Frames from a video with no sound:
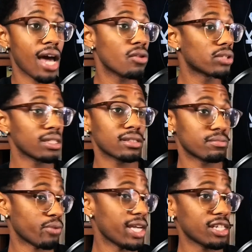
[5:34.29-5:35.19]
I don't
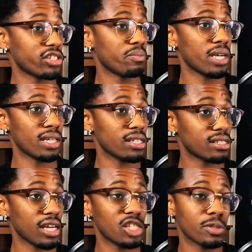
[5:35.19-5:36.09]
think breaking should be in
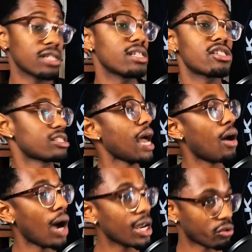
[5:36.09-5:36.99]
this stage because this is
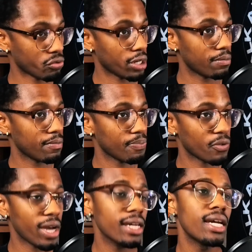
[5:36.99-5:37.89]
how I grew up,
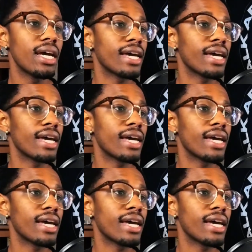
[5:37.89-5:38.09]
right?